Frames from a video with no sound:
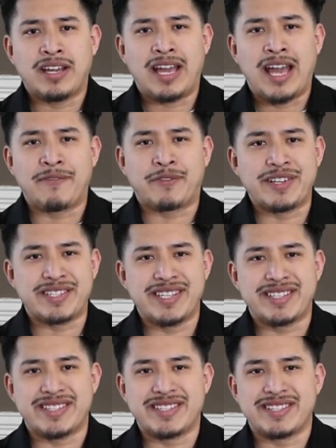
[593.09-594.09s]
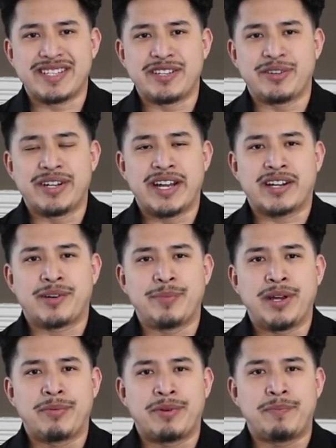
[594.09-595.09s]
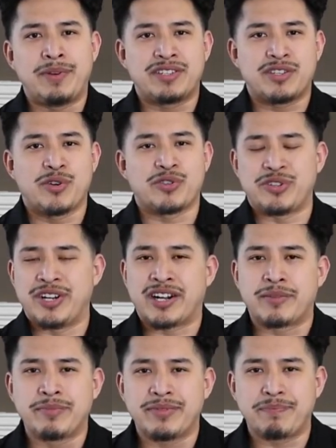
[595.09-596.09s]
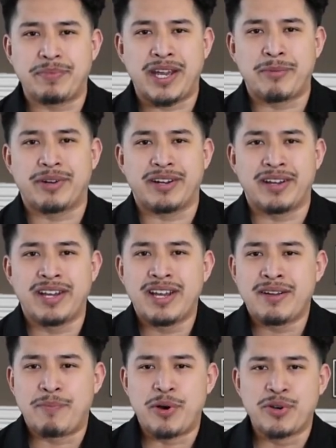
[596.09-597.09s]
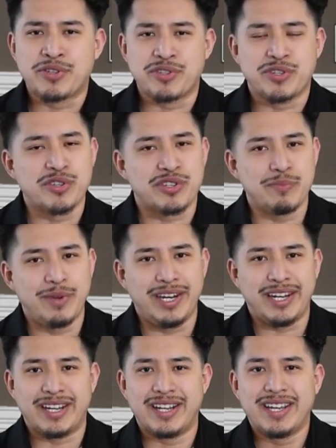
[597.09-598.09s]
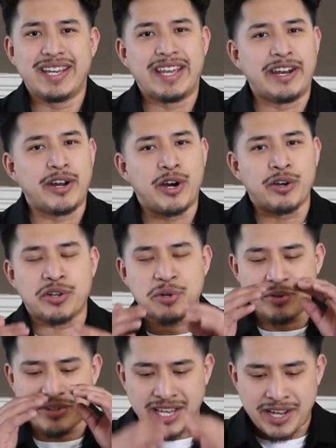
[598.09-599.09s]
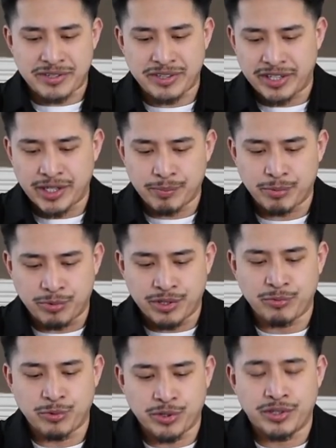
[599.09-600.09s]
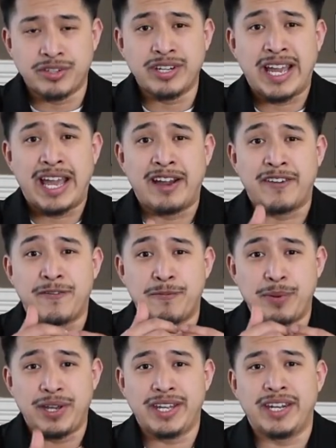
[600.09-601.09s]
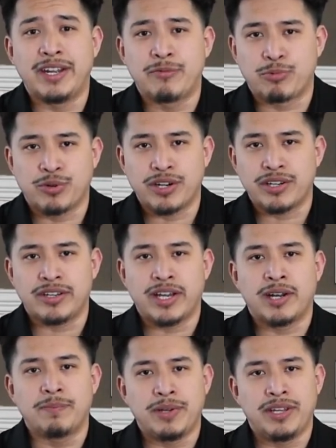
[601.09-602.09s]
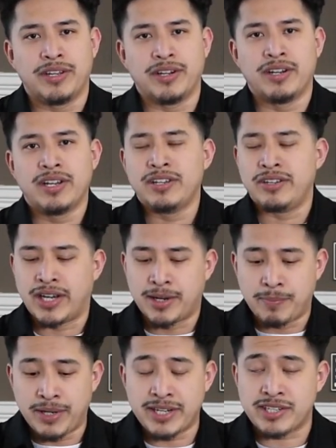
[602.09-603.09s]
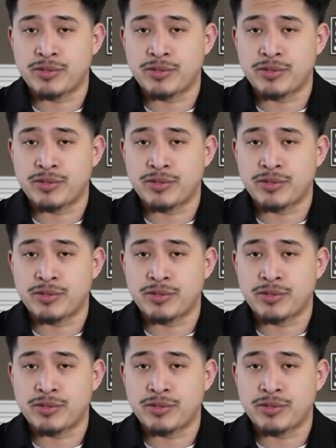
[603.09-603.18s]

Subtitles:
have consistency. You're not going to be able to be social. You're not going to be able to post on social media. It all goes down to the number one rule of being at work. You got to be there. You got to be at